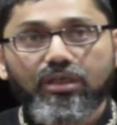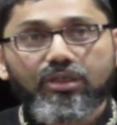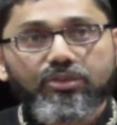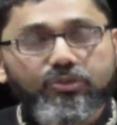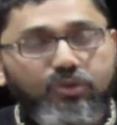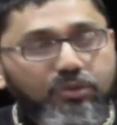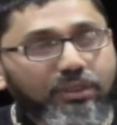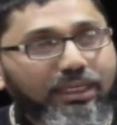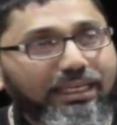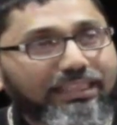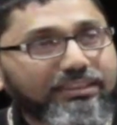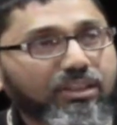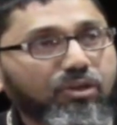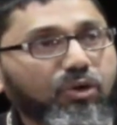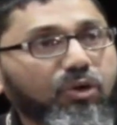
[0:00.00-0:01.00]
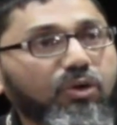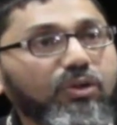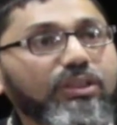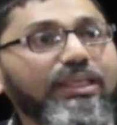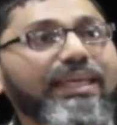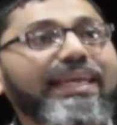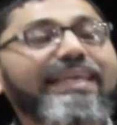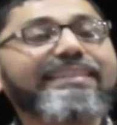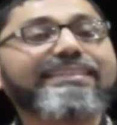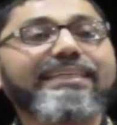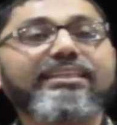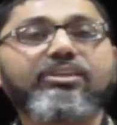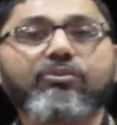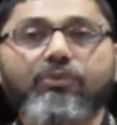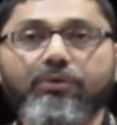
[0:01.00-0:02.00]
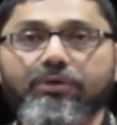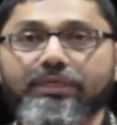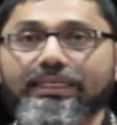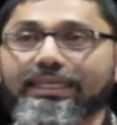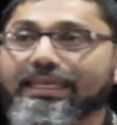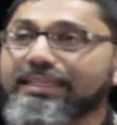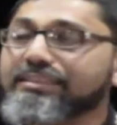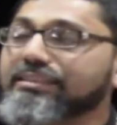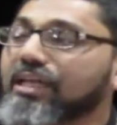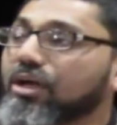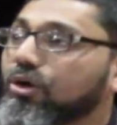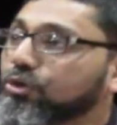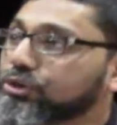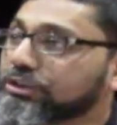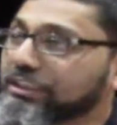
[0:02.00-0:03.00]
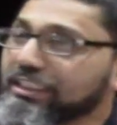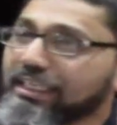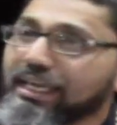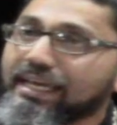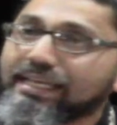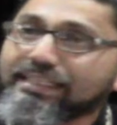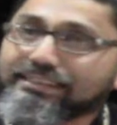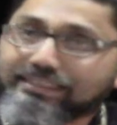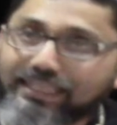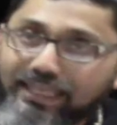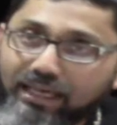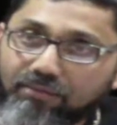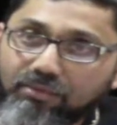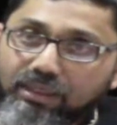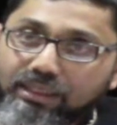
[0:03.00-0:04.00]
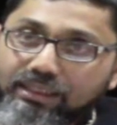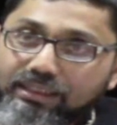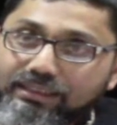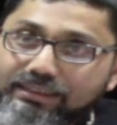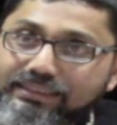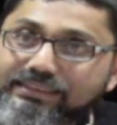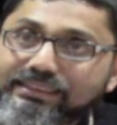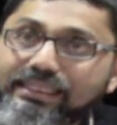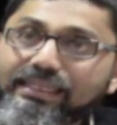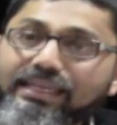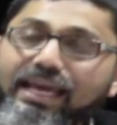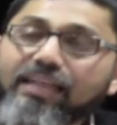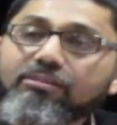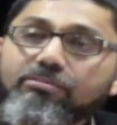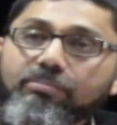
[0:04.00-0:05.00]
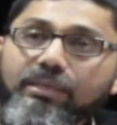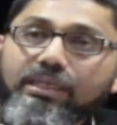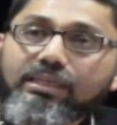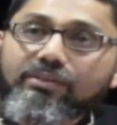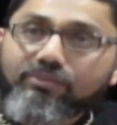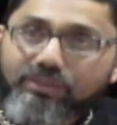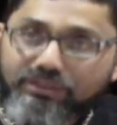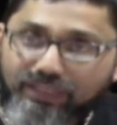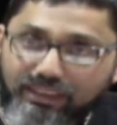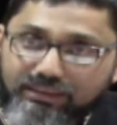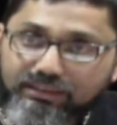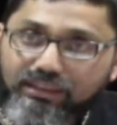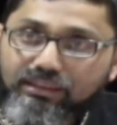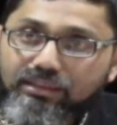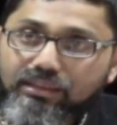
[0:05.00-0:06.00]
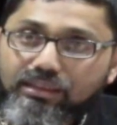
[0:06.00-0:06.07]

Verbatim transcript: Sunnah as a whole is an authority, is a hujjiyah in Islam. This cannot be rejected.